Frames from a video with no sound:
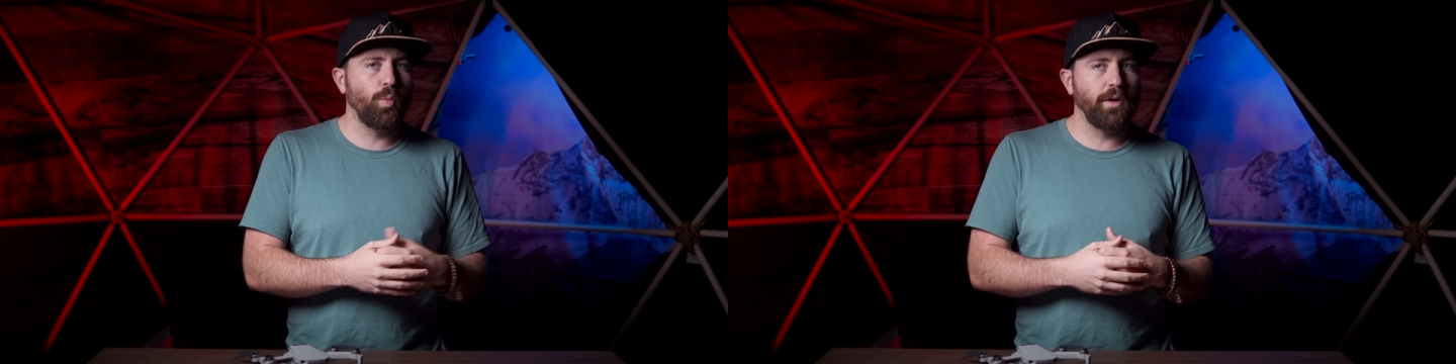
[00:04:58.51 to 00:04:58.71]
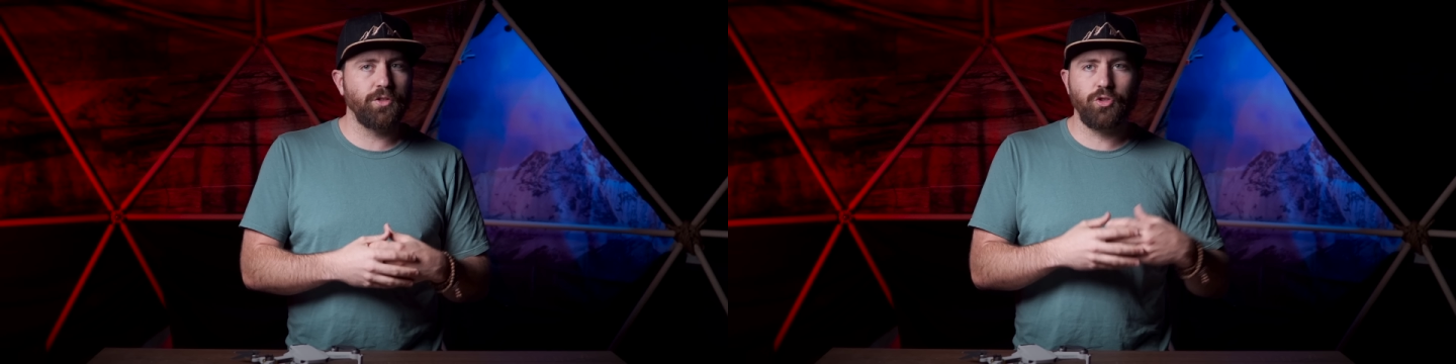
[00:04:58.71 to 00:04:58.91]

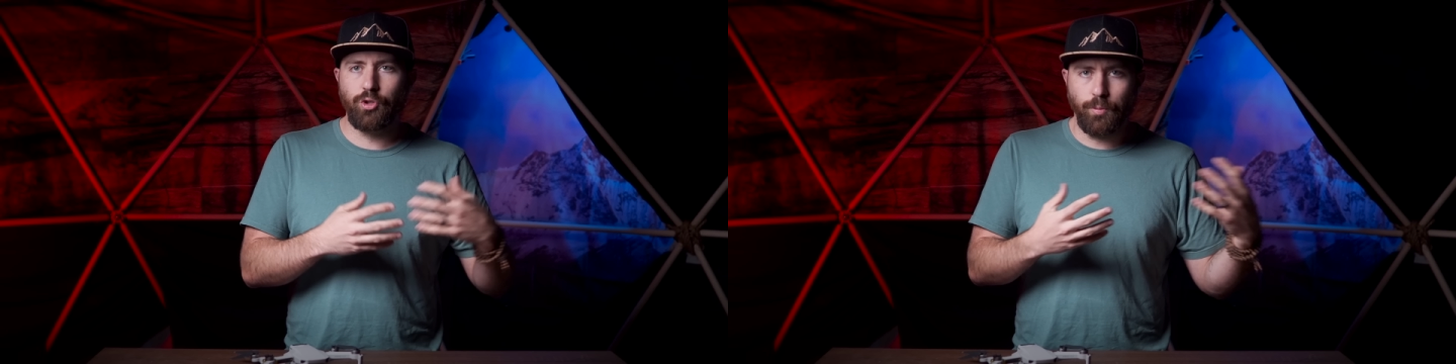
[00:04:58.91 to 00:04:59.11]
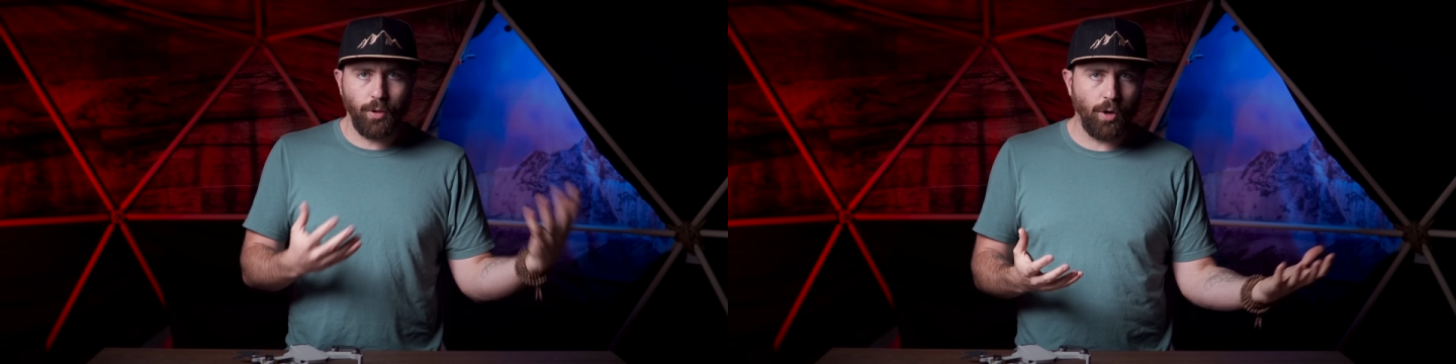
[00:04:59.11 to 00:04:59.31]
where it's
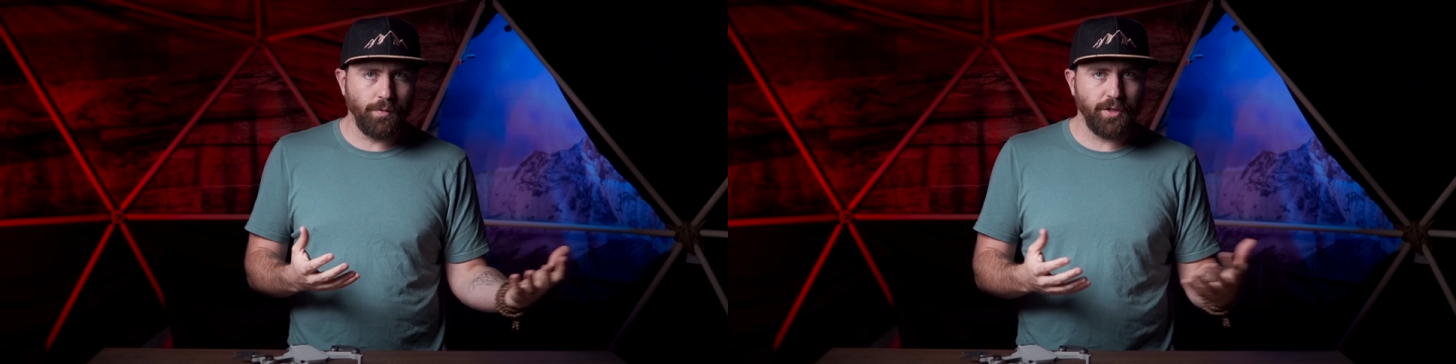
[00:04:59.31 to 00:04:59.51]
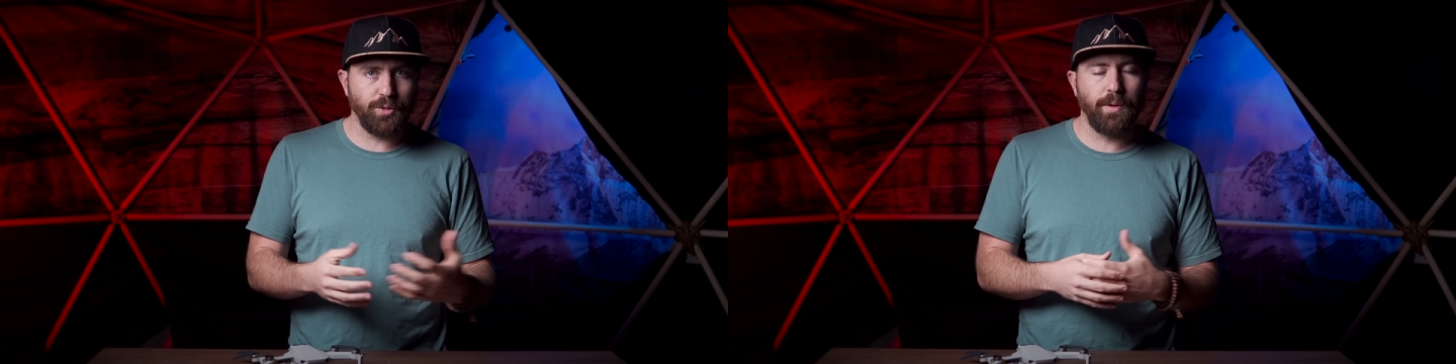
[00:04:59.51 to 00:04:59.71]
super
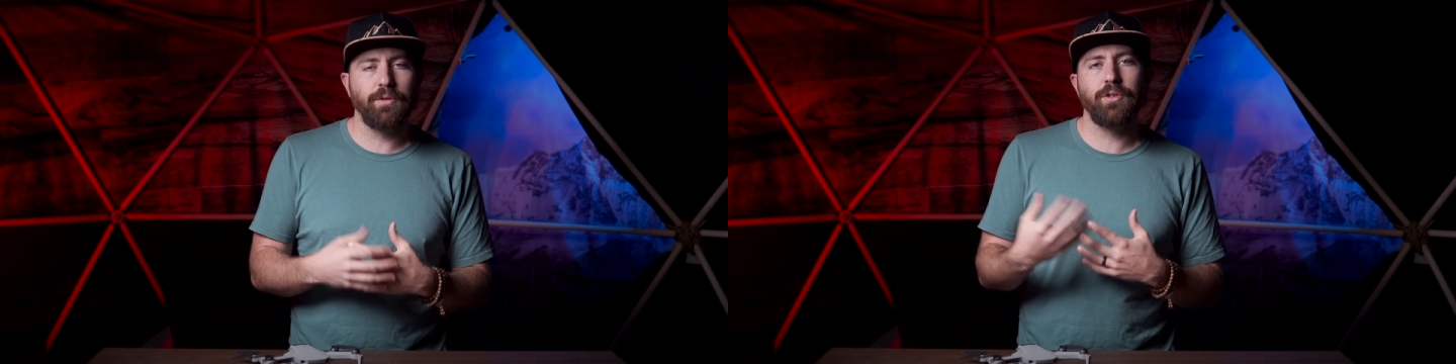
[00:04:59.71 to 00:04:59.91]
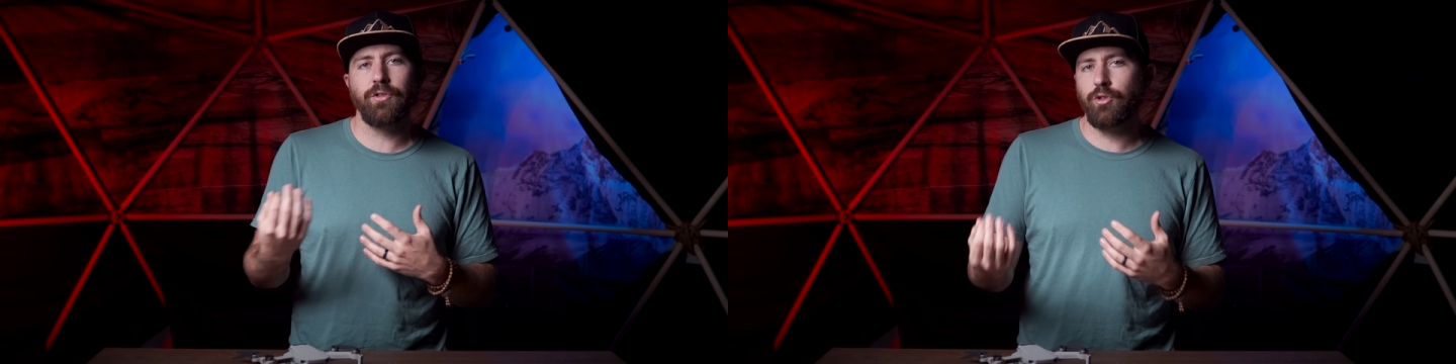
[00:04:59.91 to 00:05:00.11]

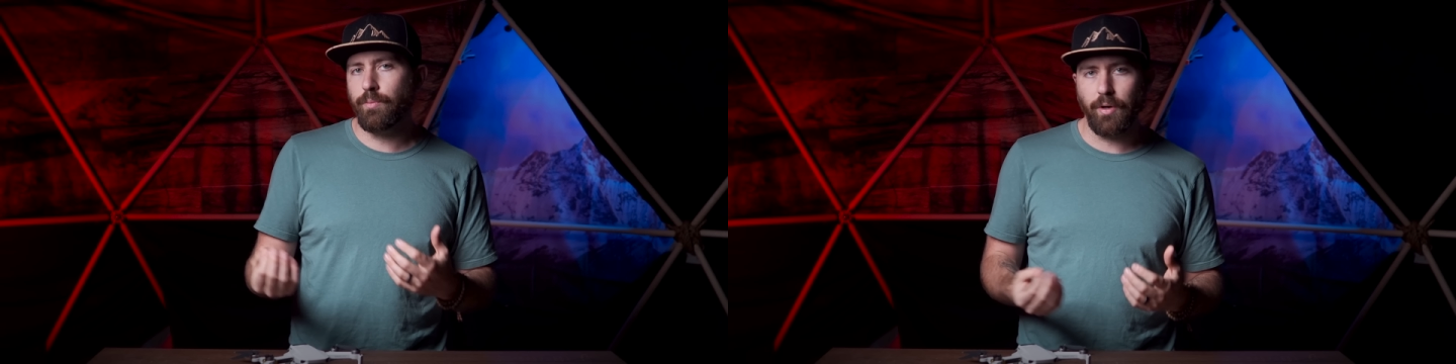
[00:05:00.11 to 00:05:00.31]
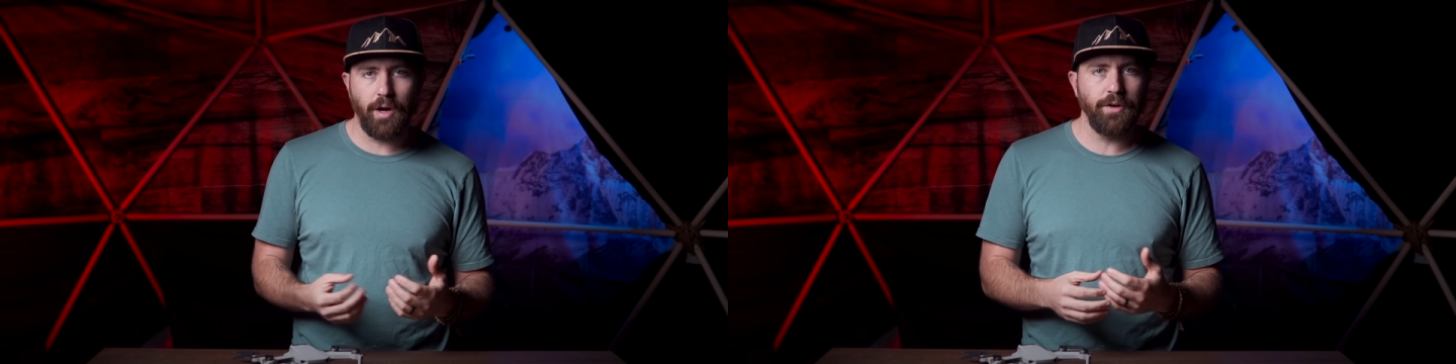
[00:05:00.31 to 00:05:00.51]
overexposed or
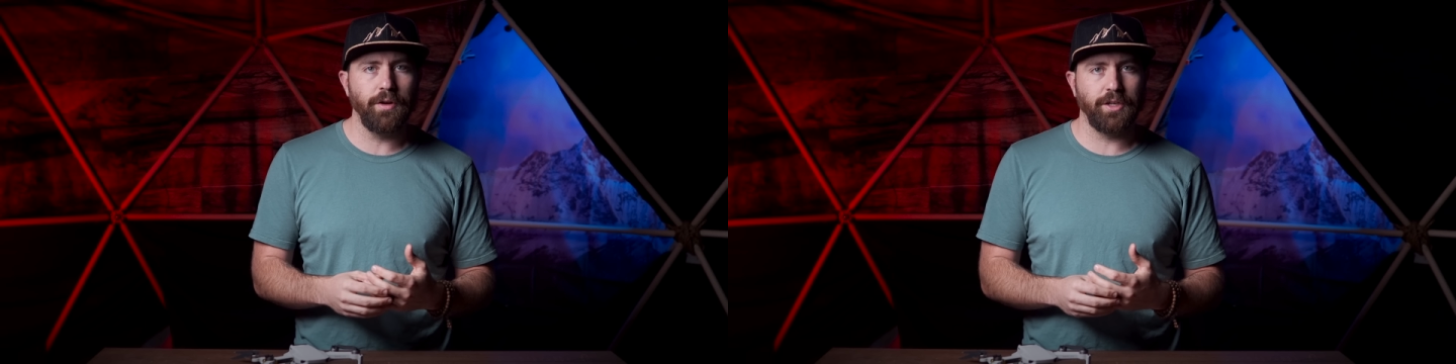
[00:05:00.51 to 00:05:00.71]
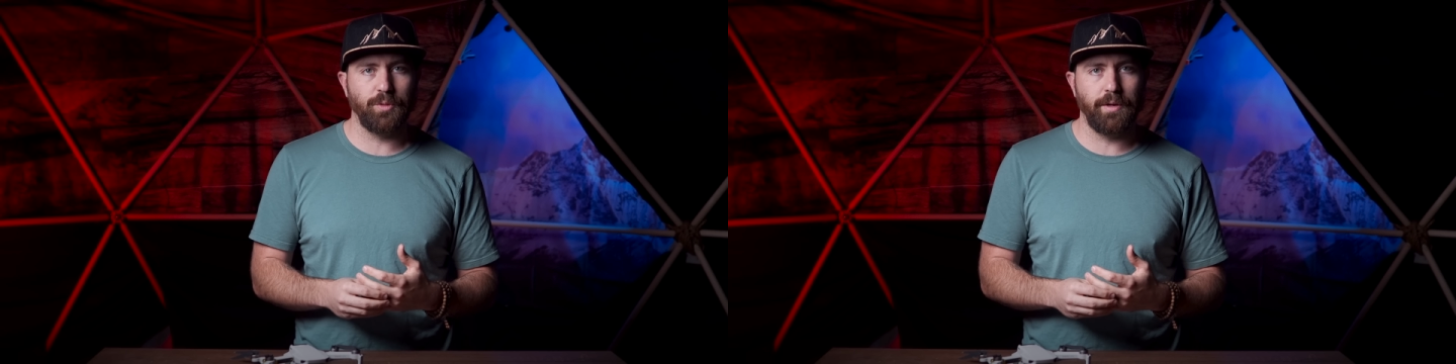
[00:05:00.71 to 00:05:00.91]
super
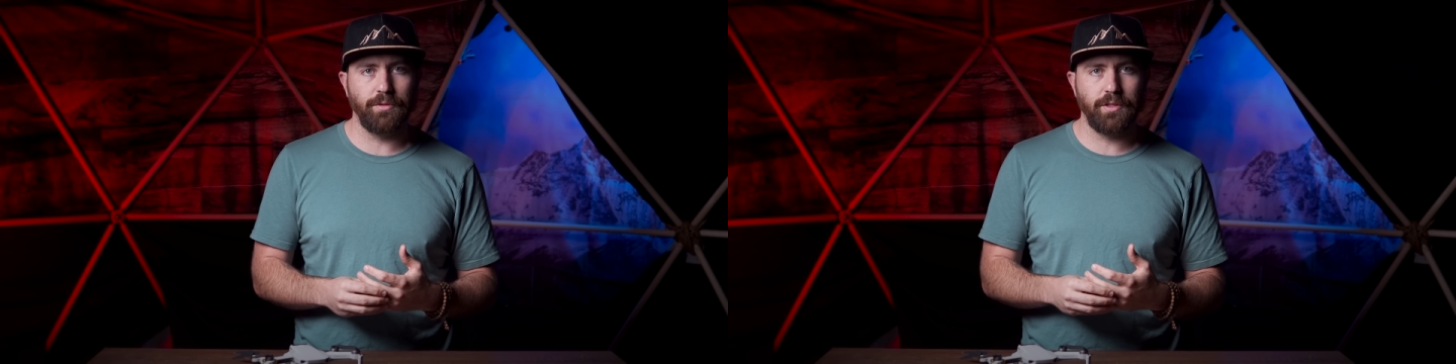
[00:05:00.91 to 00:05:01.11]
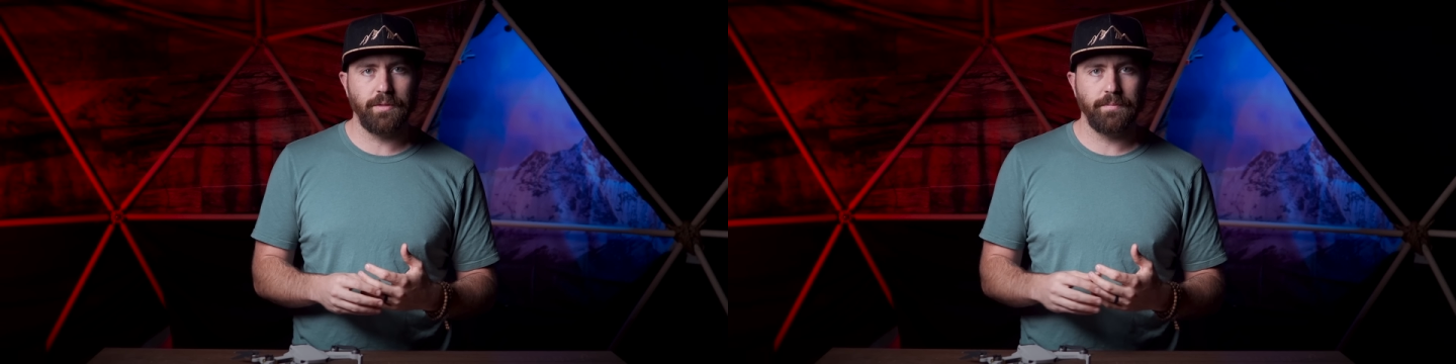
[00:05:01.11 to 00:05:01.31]
underexposed.